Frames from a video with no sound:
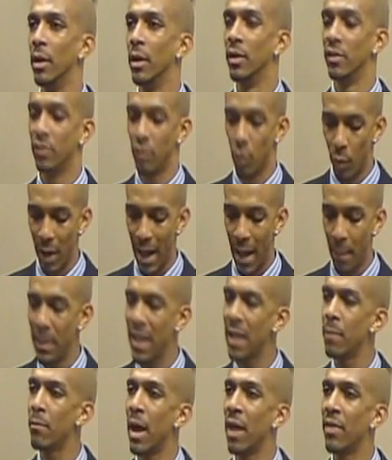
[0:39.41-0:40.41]
So what I
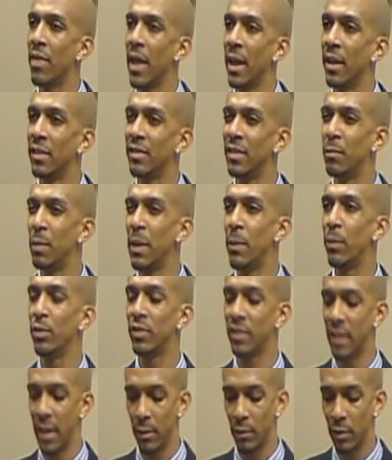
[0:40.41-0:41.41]
mean by that is, see, people
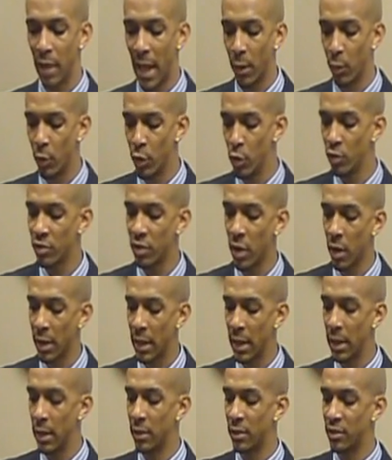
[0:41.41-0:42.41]
say, like, when you start
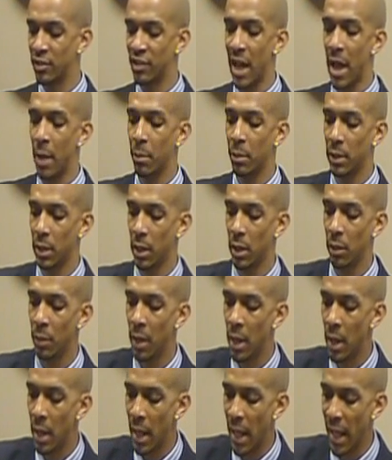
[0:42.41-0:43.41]
getting in the job club,
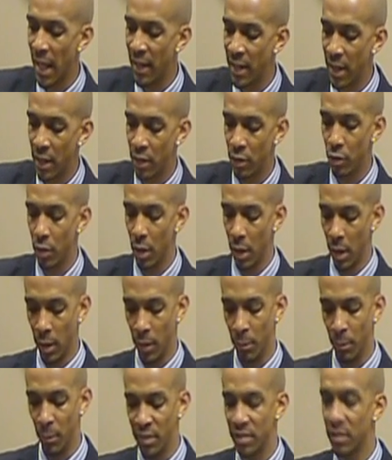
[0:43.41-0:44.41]
and then
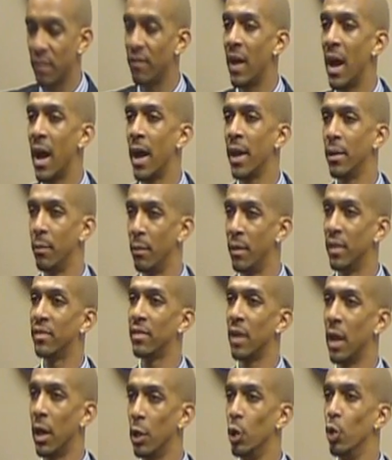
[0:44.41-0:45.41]
Mr. Vaughn and Ms.
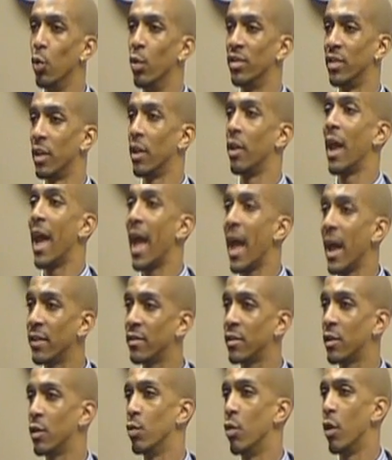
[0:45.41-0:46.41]
Lewis, they're gonna
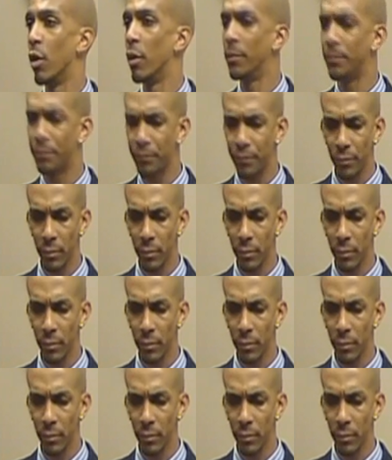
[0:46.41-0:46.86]
ask you all,